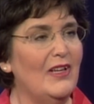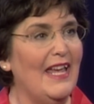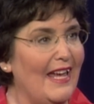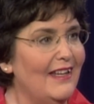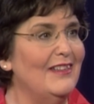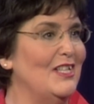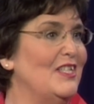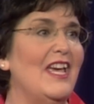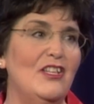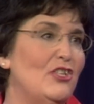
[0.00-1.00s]
gaining the
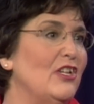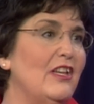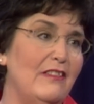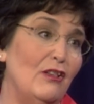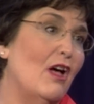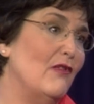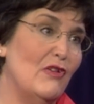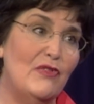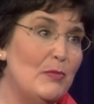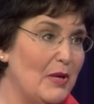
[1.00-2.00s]
attention and the love
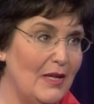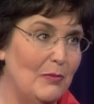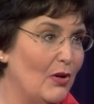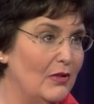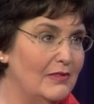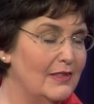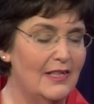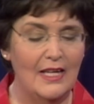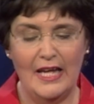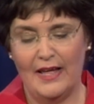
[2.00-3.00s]
of the people.
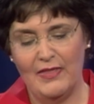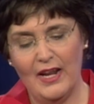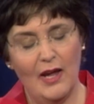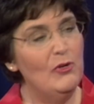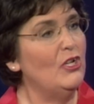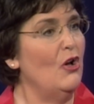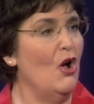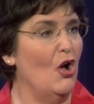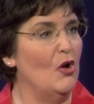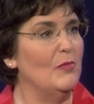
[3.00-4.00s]
And then I would go
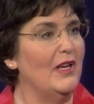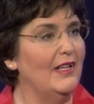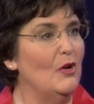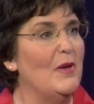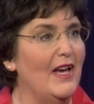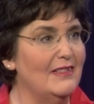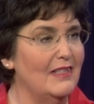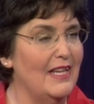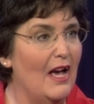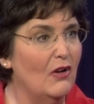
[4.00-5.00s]
home and go back
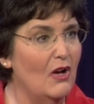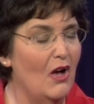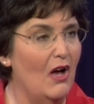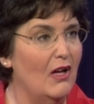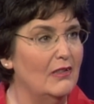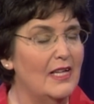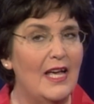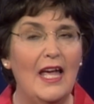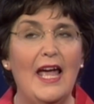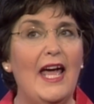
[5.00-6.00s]
to the alcohol.
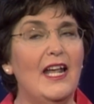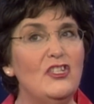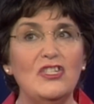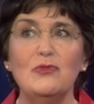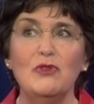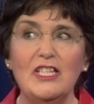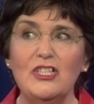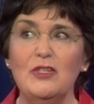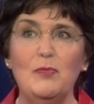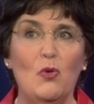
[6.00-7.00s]
And I just
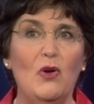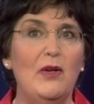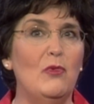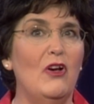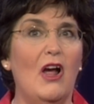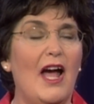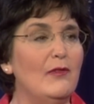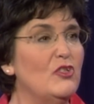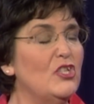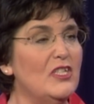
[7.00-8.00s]
reached the point where
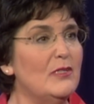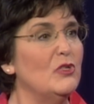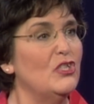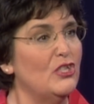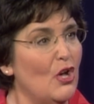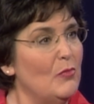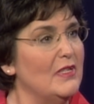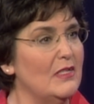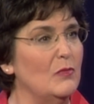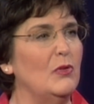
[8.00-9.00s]
I just was so
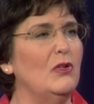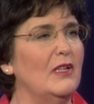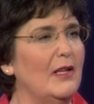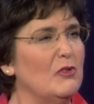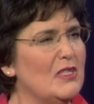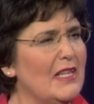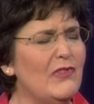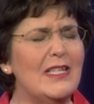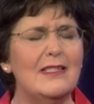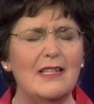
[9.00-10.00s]
miserable and was
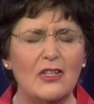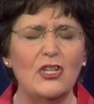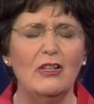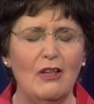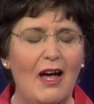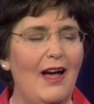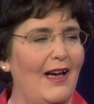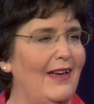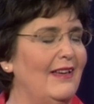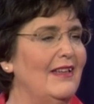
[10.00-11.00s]
living such a
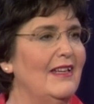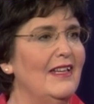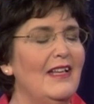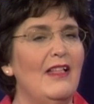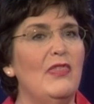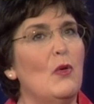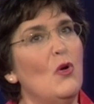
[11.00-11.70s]
lie that